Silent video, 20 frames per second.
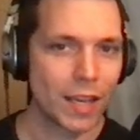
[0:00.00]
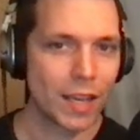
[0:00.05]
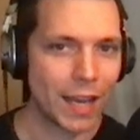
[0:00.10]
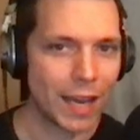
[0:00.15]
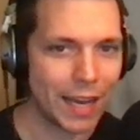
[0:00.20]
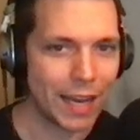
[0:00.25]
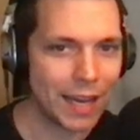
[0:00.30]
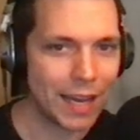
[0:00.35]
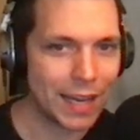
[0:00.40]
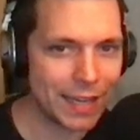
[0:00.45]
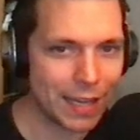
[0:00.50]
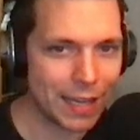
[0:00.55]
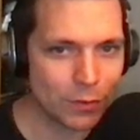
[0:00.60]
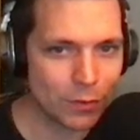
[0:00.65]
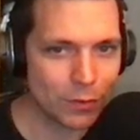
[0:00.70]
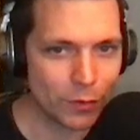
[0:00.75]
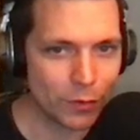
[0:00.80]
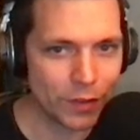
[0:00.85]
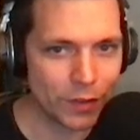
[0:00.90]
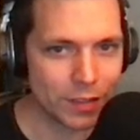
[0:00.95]
I have a
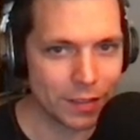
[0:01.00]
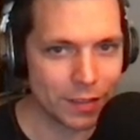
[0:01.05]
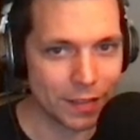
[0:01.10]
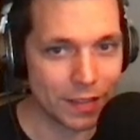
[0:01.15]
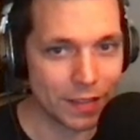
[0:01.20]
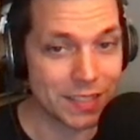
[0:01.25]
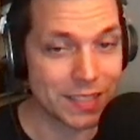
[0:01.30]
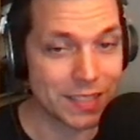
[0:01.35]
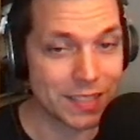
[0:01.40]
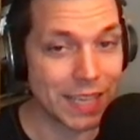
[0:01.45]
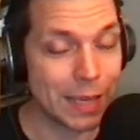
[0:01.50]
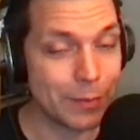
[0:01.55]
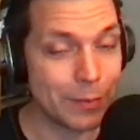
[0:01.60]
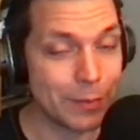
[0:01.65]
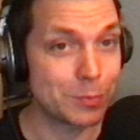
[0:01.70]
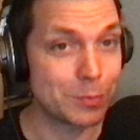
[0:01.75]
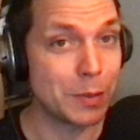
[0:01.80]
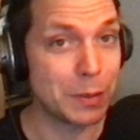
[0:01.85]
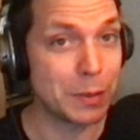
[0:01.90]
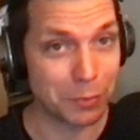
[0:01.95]
feeling that this game
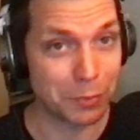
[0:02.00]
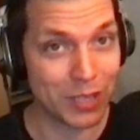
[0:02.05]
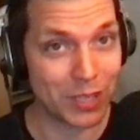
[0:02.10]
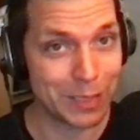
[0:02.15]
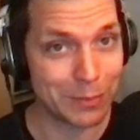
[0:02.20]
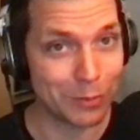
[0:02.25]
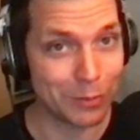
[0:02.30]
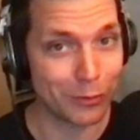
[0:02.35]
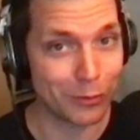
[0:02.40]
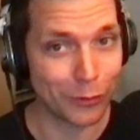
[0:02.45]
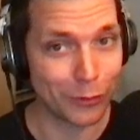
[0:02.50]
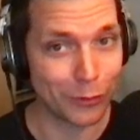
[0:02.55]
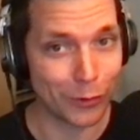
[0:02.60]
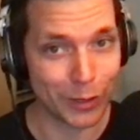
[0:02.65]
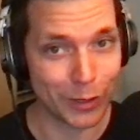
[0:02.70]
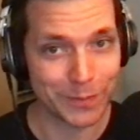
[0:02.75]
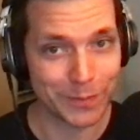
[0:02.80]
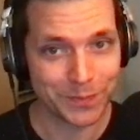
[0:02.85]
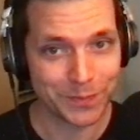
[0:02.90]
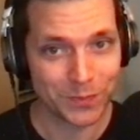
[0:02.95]
has been played before.
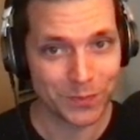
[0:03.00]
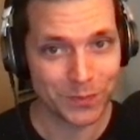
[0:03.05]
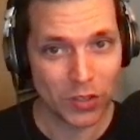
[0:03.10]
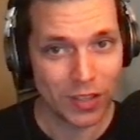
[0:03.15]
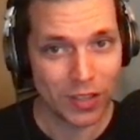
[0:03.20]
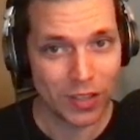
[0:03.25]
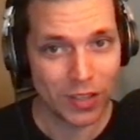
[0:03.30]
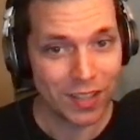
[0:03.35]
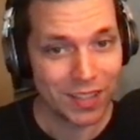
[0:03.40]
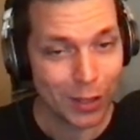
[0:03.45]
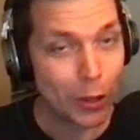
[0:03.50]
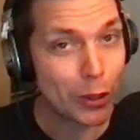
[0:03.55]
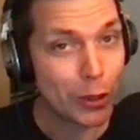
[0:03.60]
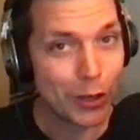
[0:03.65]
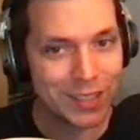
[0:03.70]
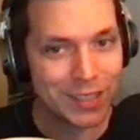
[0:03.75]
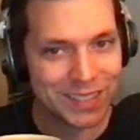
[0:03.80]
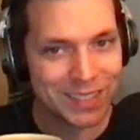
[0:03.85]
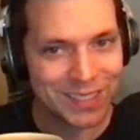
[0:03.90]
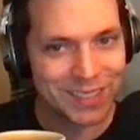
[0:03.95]

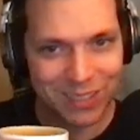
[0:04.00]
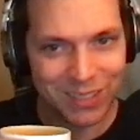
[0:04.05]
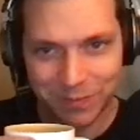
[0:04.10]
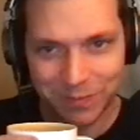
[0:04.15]
Thoughts?